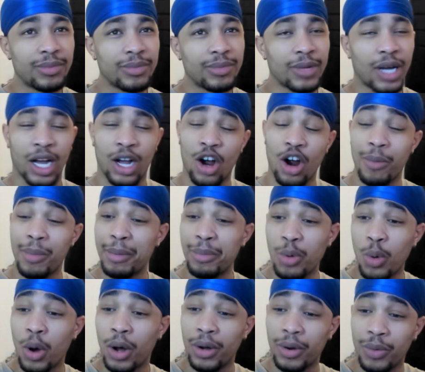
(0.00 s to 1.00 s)
I can't remember
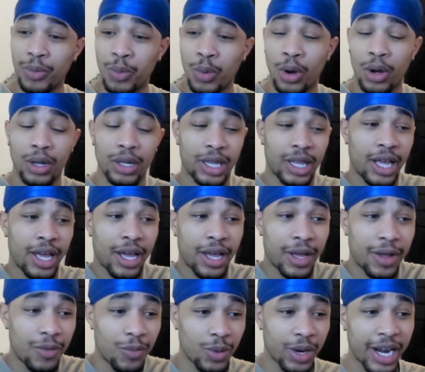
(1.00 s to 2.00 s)
what their
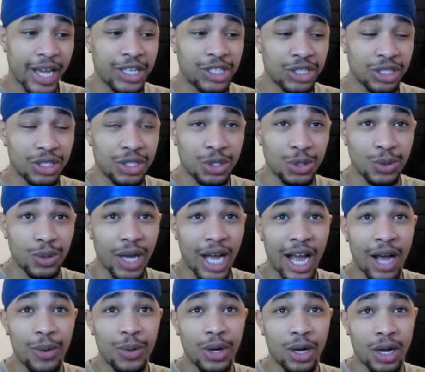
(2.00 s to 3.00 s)
relation to
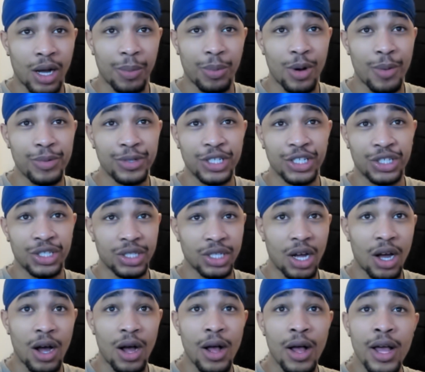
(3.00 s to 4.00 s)
our cup competitions
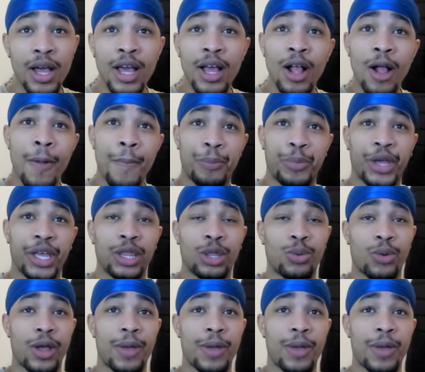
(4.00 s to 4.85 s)
are, But in 3